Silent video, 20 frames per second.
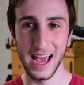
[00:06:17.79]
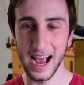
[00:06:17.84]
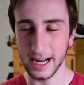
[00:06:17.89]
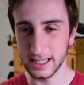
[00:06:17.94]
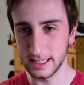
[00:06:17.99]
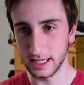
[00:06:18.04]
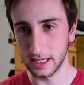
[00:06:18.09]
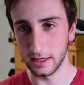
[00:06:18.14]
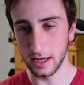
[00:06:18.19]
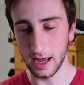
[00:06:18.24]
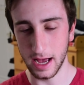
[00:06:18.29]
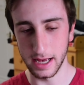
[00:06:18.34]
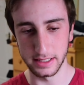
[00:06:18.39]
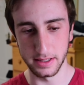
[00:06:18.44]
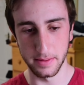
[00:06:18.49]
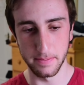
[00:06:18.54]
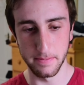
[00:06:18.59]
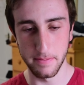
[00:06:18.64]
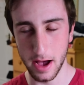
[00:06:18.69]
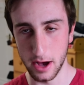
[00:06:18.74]
acting as
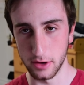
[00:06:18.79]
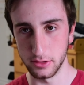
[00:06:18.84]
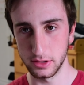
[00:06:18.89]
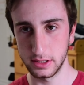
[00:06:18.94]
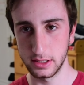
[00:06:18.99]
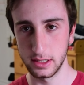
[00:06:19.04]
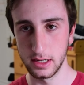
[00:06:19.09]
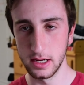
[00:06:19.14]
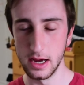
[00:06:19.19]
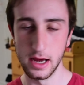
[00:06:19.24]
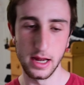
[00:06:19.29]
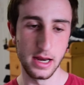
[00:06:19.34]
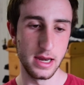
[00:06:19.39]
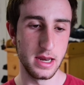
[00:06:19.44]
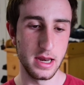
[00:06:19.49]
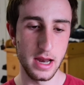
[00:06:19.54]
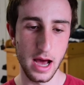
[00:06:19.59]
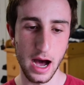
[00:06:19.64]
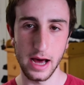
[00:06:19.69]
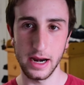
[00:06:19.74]
a mouse,
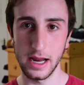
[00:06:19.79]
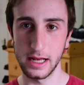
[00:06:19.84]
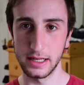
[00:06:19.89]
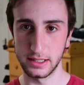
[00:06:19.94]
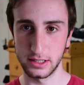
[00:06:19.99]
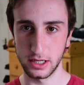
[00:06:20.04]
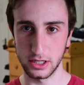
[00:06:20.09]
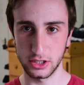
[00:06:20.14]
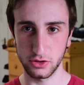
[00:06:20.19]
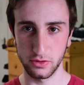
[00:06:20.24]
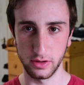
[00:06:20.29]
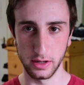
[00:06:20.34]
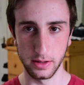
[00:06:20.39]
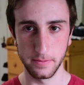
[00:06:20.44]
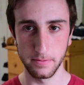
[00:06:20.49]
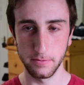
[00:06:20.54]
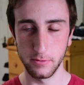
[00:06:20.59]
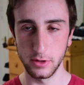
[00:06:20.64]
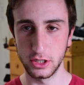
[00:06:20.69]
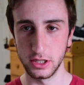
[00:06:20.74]
not as a touchscreen,
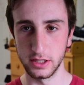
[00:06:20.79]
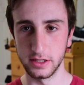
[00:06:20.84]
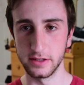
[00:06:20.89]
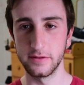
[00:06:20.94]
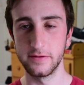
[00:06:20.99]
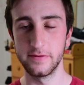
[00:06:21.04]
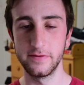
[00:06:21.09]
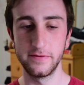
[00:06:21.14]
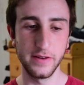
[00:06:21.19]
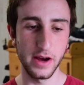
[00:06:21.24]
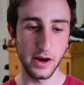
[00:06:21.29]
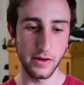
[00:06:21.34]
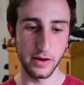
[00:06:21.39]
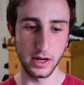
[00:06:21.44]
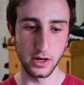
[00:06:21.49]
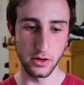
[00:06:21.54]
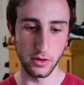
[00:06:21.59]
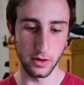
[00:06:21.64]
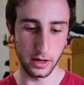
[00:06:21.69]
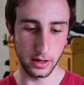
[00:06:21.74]
which is very
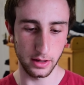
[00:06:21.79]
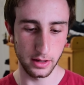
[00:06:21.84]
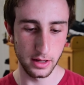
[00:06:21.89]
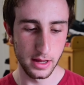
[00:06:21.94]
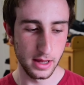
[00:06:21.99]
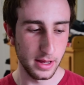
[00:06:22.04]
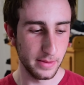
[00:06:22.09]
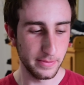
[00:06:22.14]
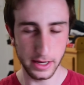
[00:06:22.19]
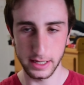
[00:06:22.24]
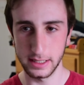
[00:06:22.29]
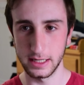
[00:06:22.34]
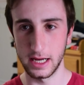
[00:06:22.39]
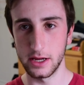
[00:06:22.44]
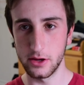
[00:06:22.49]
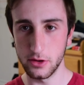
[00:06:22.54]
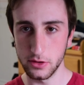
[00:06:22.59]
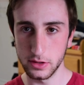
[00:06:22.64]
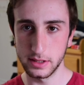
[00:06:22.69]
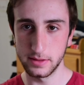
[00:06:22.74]
annoying because I
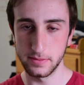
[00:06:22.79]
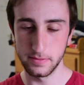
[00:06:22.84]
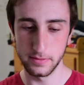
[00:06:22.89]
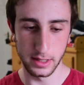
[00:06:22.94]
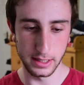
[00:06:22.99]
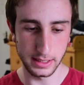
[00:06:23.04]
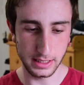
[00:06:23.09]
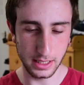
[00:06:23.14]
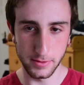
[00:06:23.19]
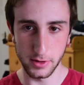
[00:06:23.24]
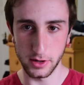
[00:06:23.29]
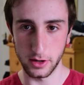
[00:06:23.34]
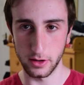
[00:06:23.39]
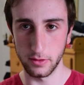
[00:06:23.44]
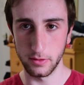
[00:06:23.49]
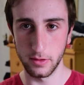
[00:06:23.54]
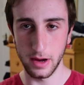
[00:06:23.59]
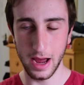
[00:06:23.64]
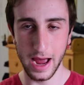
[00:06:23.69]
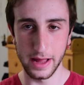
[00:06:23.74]
use this computer
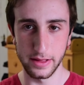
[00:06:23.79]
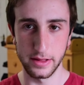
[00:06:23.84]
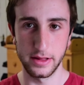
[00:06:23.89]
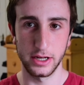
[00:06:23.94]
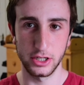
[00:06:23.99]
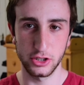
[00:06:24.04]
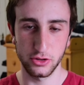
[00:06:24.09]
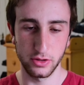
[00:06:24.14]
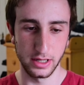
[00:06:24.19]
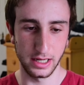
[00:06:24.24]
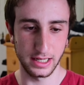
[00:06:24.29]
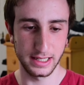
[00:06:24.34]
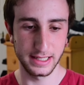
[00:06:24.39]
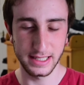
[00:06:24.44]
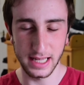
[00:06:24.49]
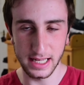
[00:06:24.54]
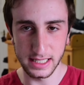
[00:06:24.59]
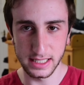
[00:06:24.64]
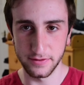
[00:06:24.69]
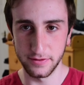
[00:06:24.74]
and the touchscreen
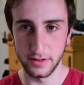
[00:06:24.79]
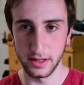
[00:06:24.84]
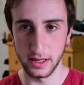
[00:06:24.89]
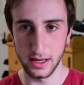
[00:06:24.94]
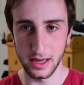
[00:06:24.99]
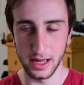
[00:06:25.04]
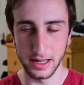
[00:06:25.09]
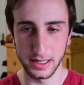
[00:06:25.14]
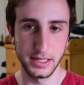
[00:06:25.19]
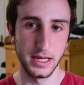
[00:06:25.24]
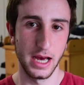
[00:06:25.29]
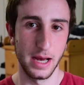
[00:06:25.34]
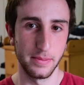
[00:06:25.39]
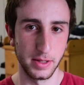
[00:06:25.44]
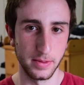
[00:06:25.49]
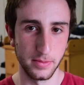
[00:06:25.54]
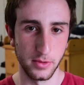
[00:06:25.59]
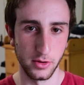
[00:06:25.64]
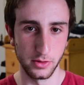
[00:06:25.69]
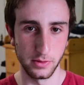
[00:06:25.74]
extensively in
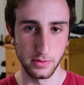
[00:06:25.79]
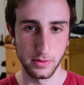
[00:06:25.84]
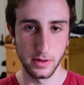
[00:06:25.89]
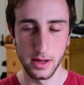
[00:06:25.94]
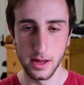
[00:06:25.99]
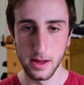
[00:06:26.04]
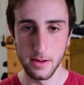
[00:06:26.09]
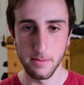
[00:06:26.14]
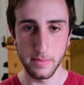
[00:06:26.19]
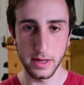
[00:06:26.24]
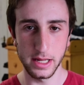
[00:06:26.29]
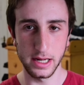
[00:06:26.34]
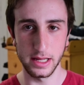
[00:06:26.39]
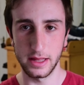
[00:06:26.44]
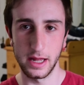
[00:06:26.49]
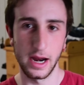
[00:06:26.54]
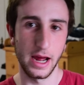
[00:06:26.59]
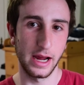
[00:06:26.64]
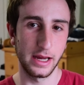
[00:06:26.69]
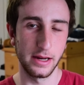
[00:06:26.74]
tablet mode, meaning
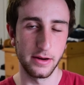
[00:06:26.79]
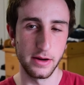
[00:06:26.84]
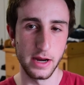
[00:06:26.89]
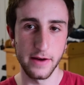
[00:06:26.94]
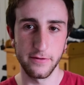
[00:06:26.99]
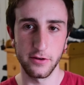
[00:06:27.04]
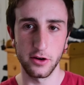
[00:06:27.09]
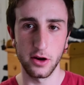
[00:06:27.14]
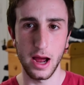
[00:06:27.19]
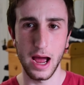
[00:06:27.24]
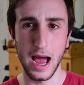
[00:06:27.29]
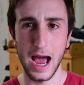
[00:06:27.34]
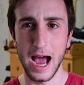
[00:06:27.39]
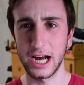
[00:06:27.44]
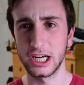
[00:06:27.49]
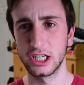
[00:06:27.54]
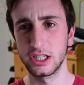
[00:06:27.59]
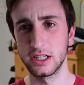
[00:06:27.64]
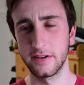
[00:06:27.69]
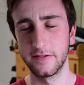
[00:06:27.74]
that I can never
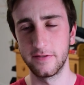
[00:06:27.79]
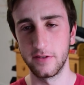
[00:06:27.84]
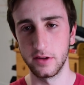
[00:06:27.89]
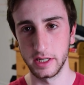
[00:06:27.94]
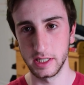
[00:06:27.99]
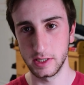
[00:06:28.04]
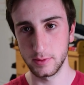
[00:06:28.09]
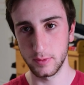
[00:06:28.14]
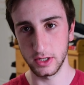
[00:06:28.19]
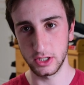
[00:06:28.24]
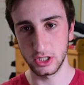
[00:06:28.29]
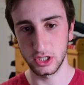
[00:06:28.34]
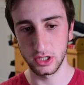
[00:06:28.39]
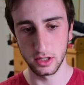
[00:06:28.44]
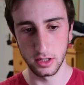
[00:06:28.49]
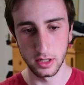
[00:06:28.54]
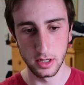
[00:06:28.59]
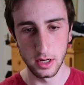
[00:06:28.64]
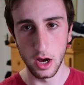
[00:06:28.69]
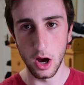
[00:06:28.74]
actually fully switch
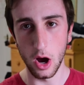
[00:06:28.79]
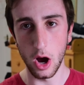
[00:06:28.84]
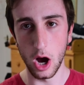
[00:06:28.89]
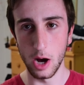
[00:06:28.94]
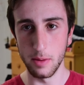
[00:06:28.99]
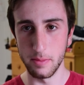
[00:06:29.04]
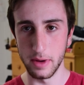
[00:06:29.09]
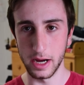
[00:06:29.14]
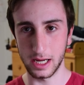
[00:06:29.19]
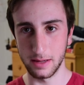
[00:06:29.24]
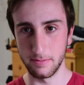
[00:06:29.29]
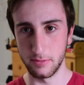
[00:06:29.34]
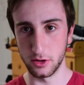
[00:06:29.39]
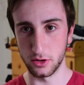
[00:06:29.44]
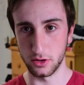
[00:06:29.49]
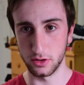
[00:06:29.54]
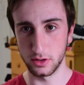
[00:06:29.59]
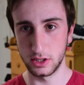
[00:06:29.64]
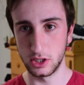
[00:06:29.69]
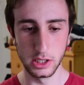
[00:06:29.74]
on my
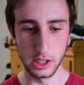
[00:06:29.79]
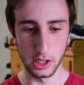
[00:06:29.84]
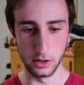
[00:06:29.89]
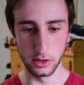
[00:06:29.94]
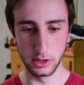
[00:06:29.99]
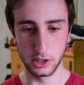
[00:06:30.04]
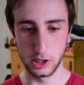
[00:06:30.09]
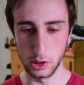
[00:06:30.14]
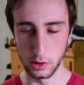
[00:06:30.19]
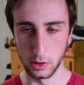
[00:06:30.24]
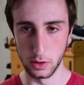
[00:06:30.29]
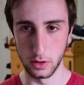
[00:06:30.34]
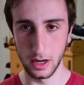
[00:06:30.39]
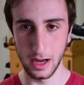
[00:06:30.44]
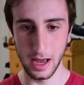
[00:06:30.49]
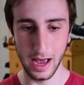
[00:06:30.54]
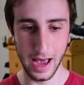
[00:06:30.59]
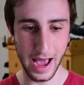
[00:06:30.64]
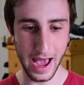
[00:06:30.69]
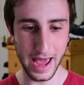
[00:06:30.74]
computer to
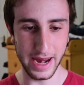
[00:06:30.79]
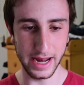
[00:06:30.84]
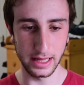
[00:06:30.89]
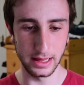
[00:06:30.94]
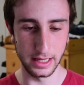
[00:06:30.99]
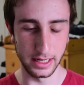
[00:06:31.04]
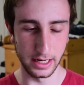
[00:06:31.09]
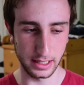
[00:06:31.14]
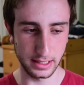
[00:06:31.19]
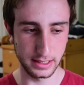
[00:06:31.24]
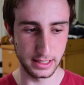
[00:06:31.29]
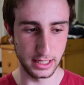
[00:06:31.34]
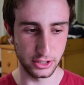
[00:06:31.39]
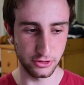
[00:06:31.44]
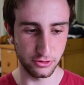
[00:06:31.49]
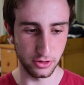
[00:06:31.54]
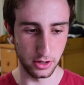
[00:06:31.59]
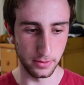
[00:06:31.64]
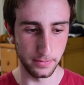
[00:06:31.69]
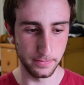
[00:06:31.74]
any Linux
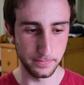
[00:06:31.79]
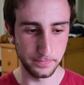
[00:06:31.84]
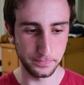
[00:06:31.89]
distro.